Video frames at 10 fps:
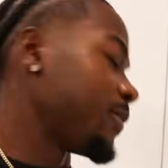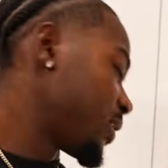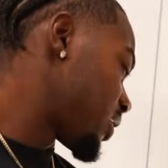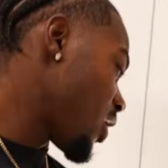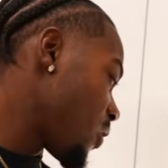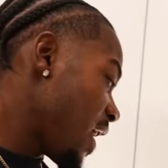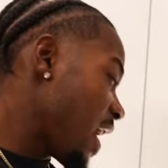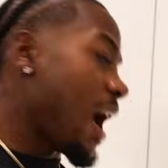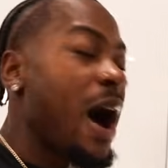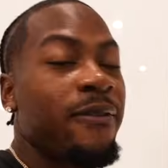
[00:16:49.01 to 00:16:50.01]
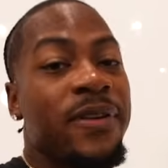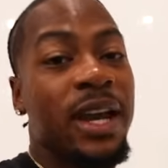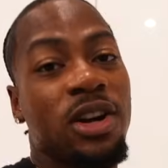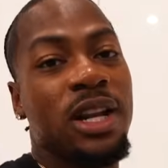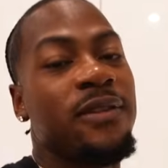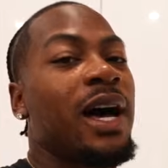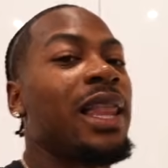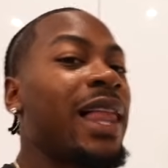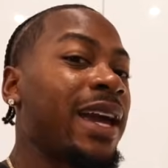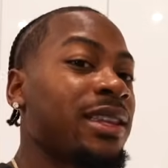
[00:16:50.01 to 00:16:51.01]
So I figured if I
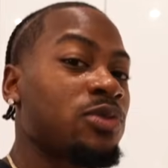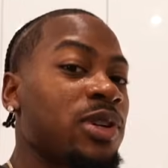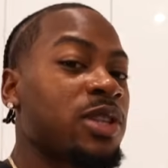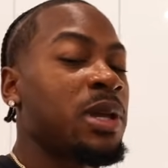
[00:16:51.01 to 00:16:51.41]
like this recipe